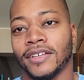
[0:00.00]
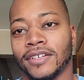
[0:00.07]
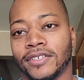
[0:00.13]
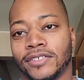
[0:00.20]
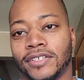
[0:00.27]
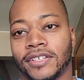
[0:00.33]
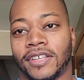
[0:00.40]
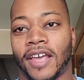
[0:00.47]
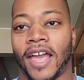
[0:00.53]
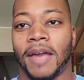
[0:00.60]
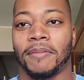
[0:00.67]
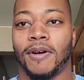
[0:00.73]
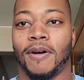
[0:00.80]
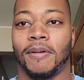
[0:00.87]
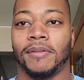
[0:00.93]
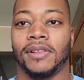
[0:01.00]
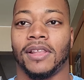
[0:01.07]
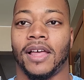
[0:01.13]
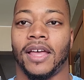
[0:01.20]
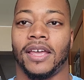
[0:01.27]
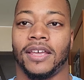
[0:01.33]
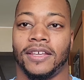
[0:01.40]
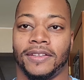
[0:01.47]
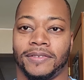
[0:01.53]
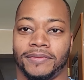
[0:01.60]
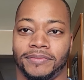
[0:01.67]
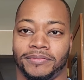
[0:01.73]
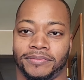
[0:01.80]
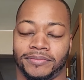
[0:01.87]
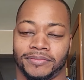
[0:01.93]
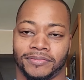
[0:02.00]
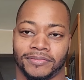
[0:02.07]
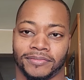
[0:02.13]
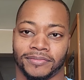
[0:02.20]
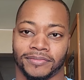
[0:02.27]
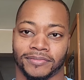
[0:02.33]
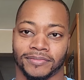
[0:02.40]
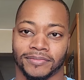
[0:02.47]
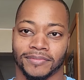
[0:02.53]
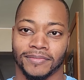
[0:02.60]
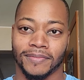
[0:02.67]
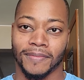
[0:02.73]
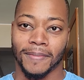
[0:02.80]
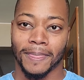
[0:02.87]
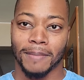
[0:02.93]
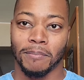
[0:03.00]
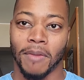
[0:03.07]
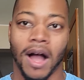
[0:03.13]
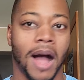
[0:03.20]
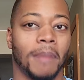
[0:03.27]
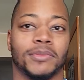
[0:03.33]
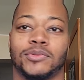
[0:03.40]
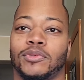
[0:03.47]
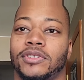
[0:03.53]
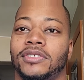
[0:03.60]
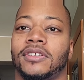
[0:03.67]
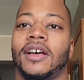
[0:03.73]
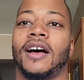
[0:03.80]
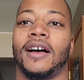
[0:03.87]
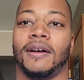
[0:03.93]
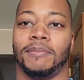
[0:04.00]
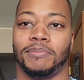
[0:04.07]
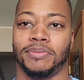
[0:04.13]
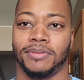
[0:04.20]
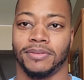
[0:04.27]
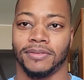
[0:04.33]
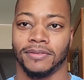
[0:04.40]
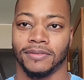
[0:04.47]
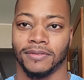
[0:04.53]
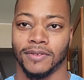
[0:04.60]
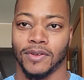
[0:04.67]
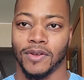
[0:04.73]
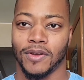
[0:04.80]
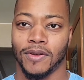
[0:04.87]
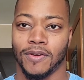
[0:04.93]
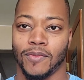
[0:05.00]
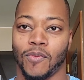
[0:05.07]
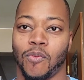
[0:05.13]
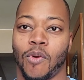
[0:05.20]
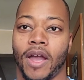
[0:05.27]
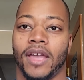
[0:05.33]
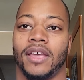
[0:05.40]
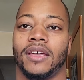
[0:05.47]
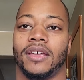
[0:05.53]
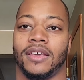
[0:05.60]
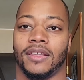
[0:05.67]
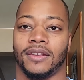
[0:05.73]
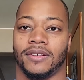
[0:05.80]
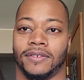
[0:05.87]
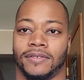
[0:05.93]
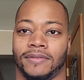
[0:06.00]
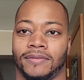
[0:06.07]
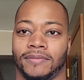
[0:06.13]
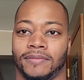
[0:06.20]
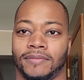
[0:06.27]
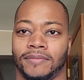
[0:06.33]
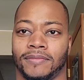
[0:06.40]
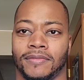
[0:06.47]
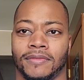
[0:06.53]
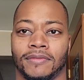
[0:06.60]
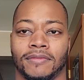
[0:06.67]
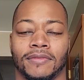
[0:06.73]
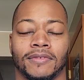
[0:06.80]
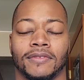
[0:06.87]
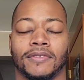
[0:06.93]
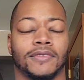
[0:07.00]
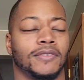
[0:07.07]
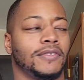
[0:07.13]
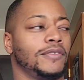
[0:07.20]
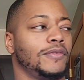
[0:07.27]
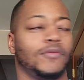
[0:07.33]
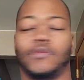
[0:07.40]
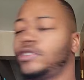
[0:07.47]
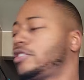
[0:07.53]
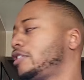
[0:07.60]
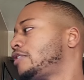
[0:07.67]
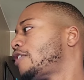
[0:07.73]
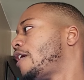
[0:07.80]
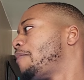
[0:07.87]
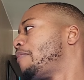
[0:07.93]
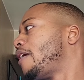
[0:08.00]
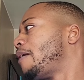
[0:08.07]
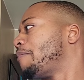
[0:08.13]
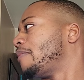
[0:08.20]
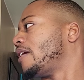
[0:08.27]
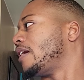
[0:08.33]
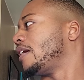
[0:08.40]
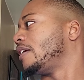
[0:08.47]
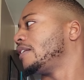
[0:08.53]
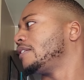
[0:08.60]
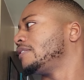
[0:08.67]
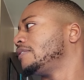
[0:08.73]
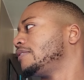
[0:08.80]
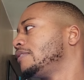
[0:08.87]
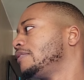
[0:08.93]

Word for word: She came home late. Mom's was up, waiting. What she talking about, man?